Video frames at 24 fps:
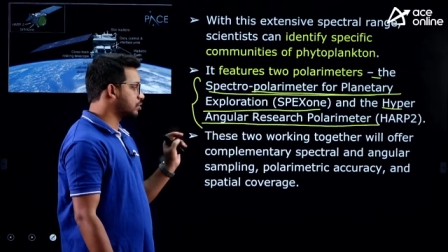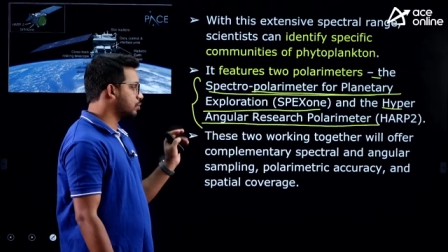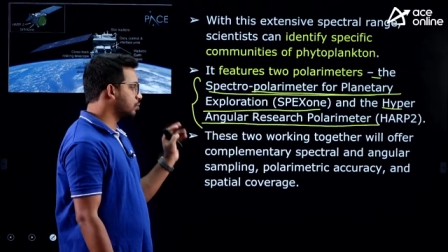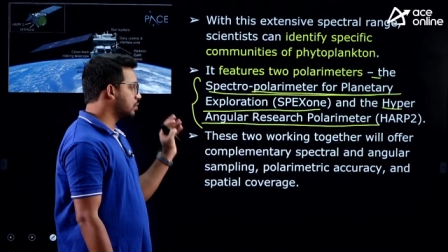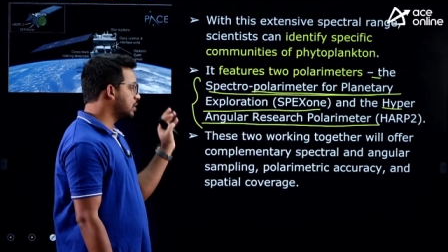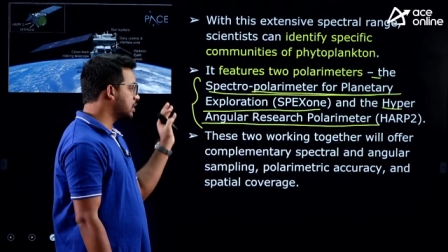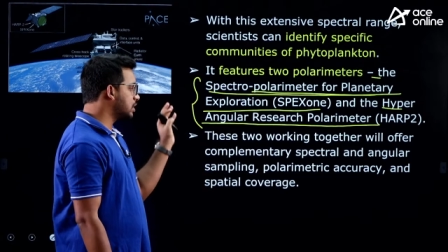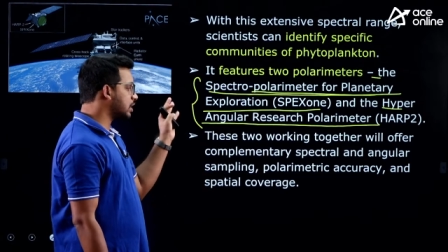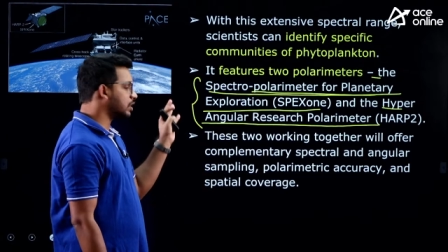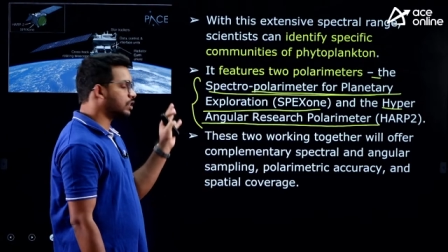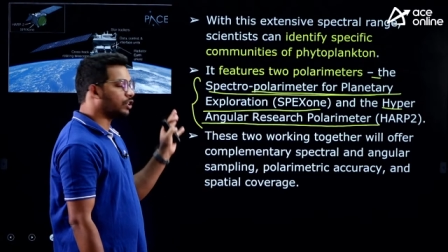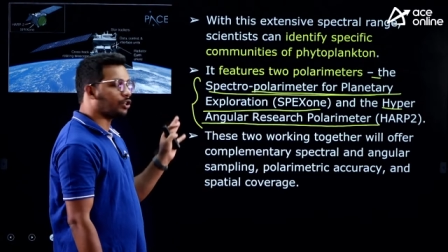So,
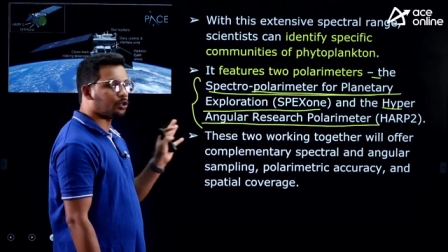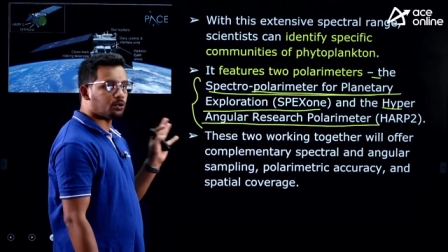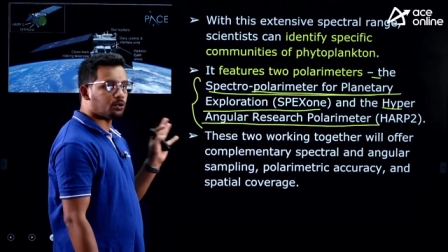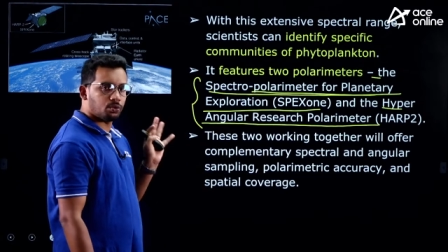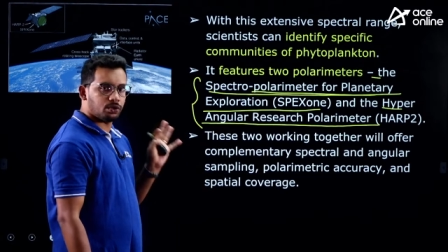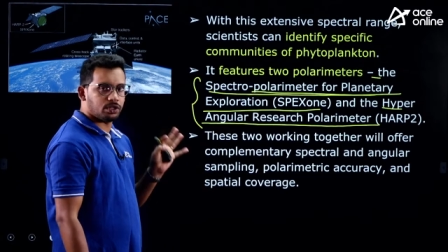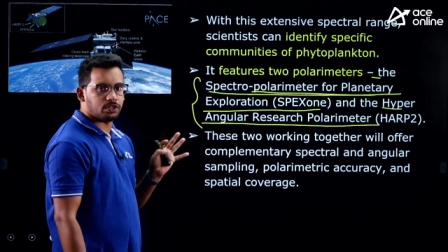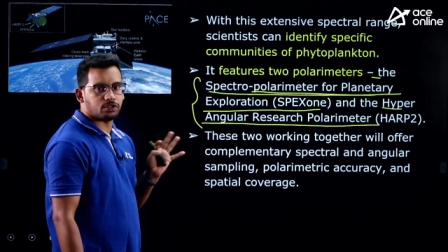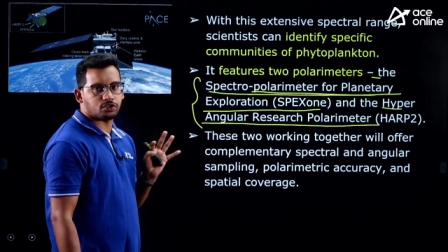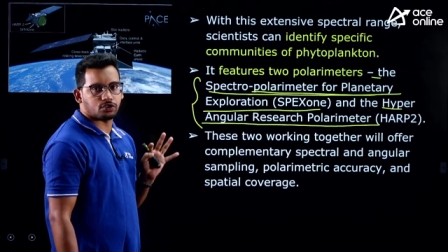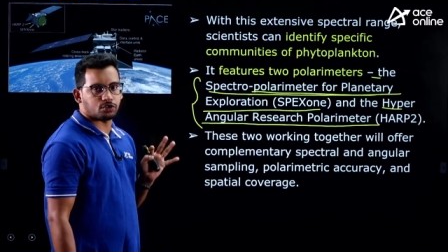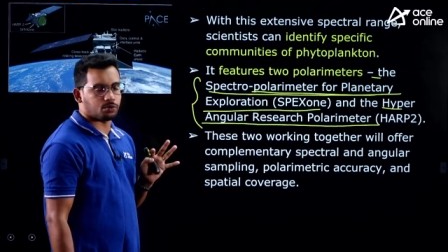these are the
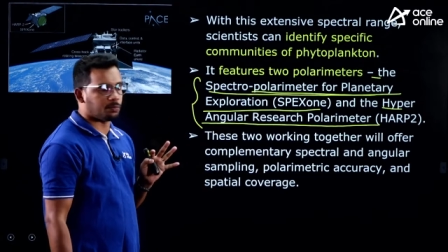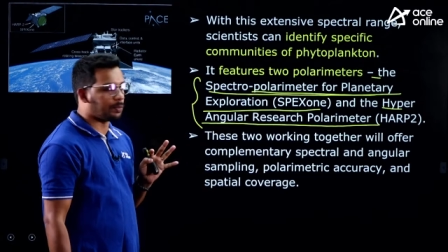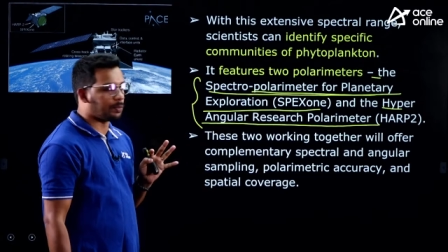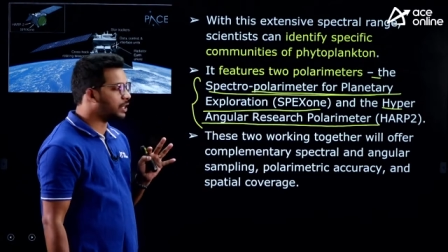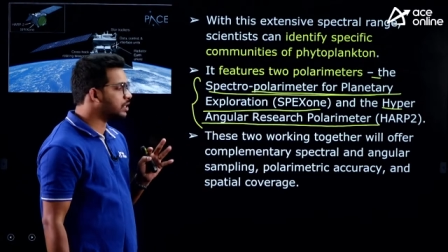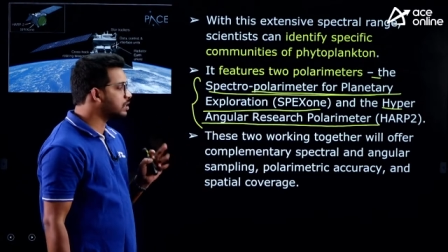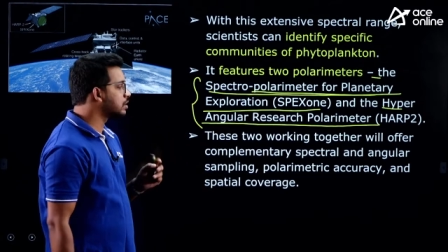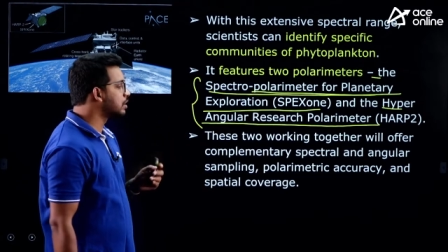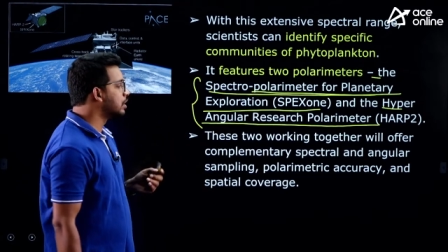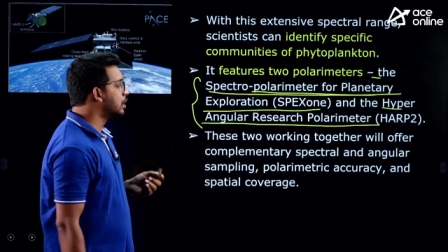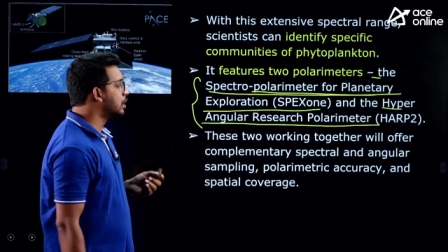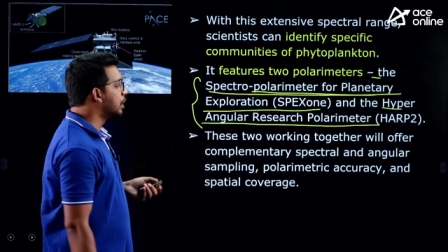two
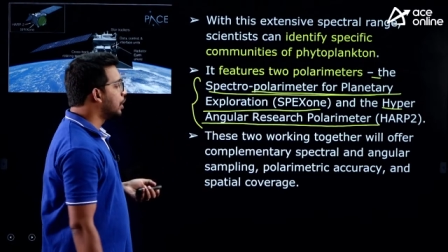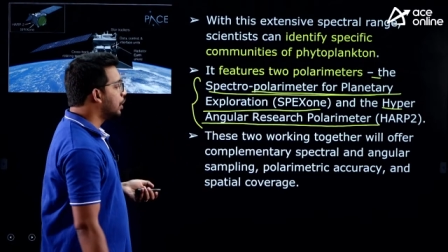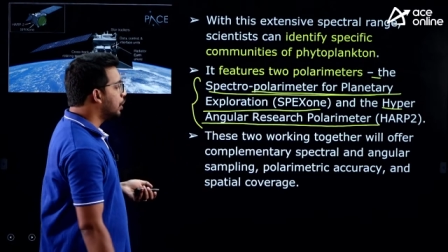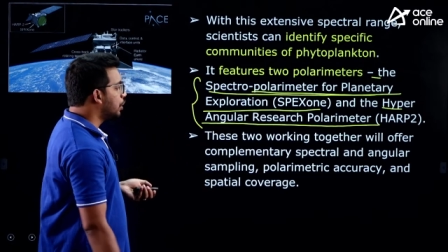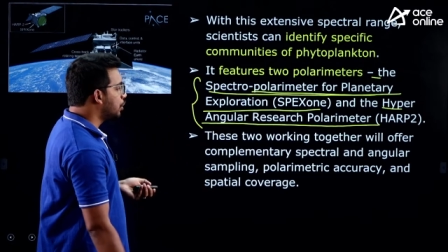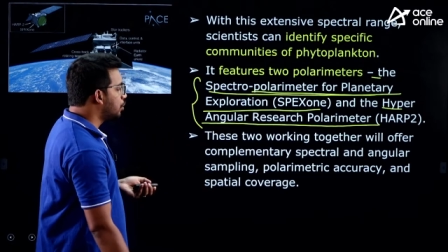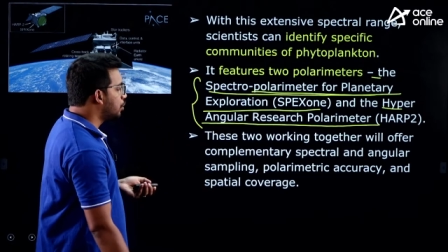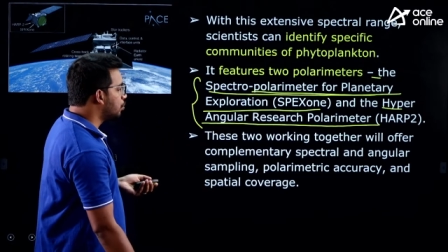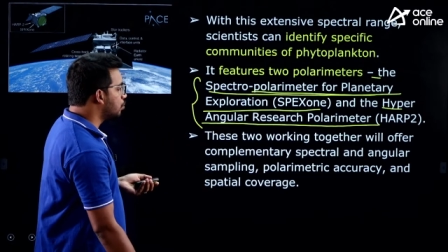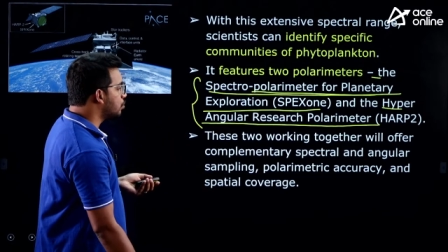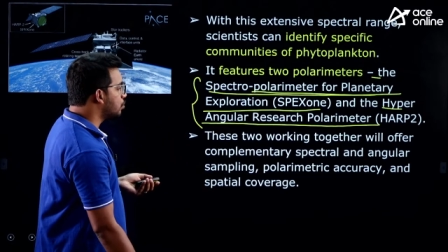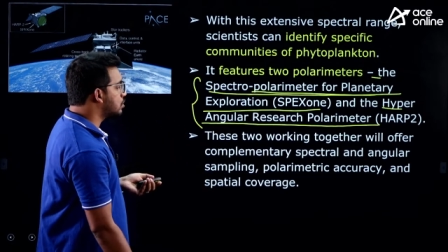instruments
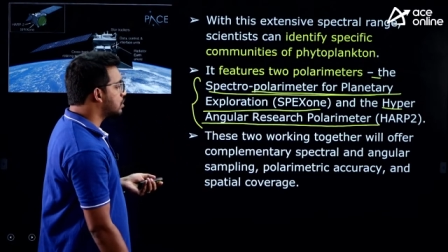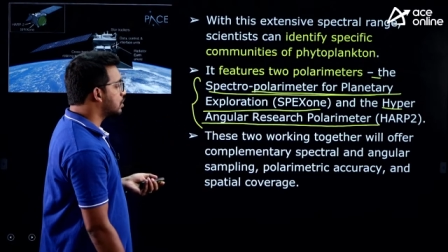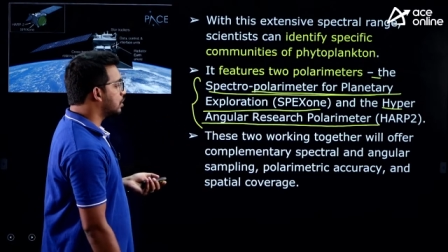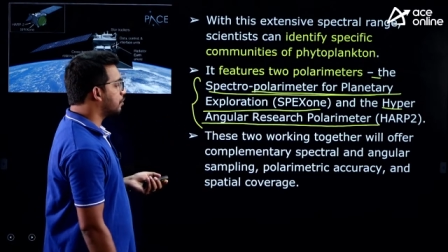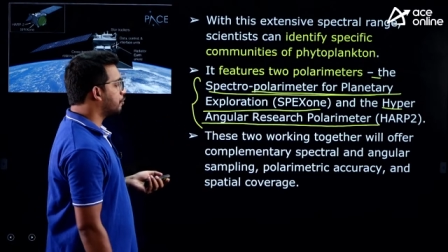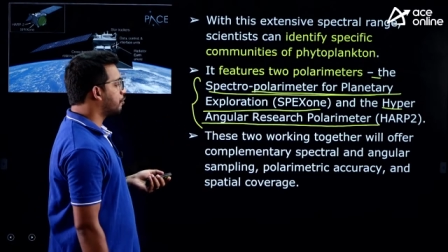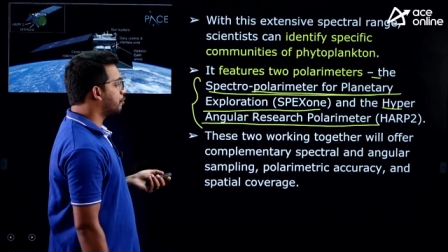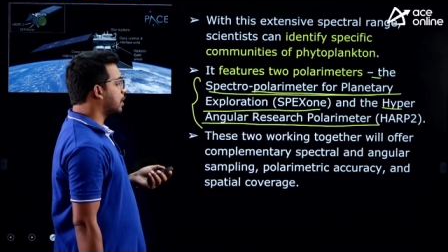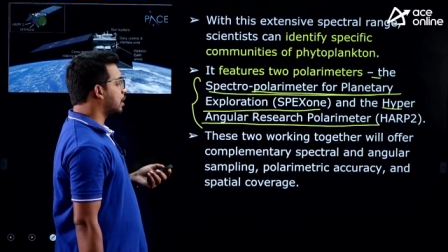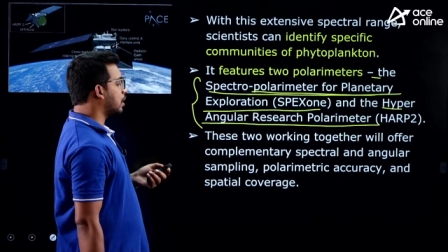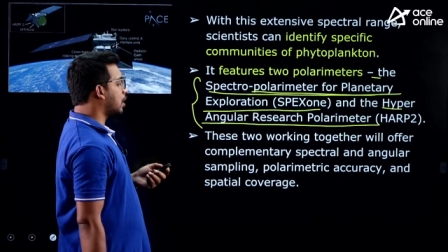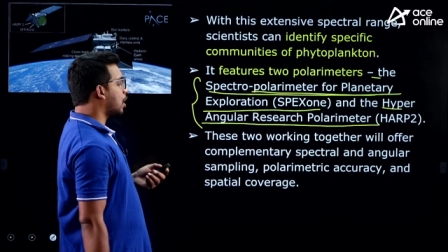used
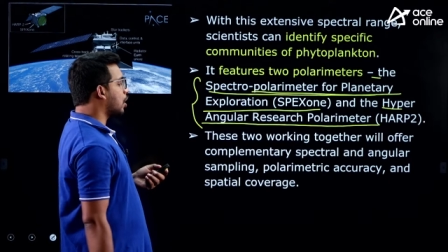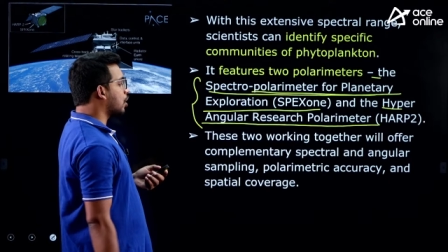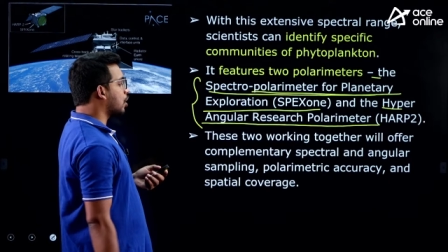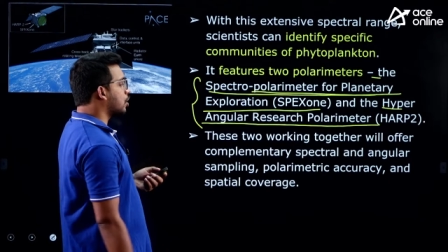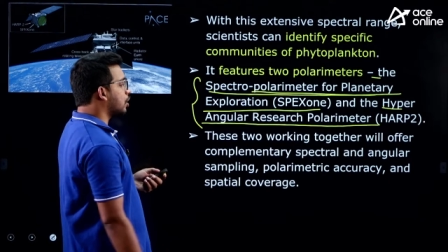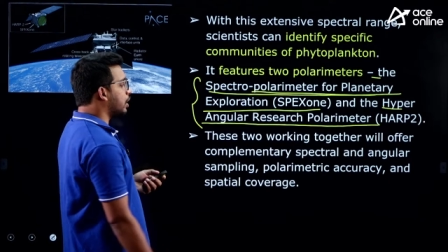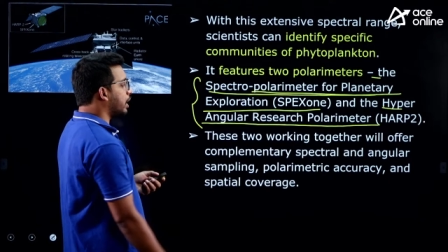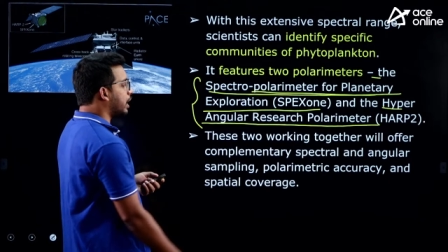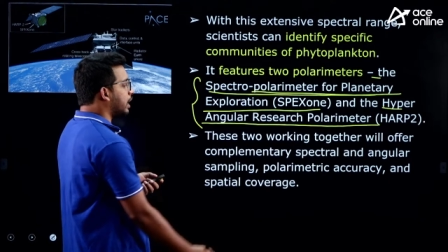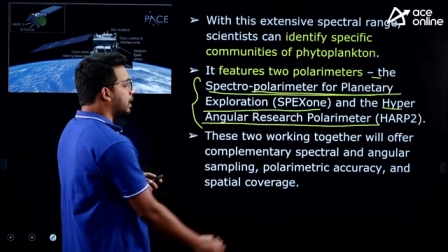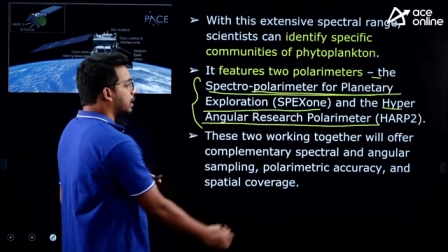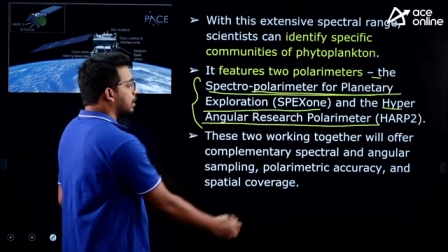for
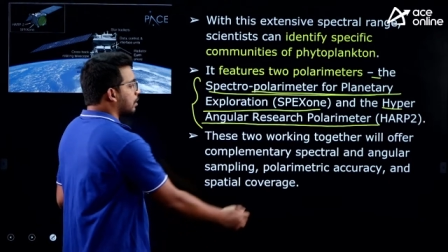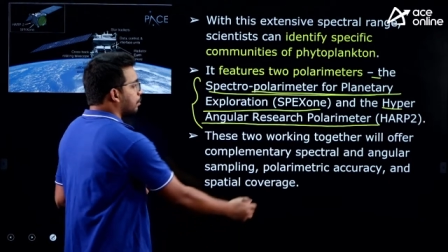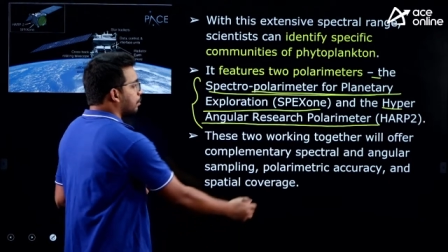accurate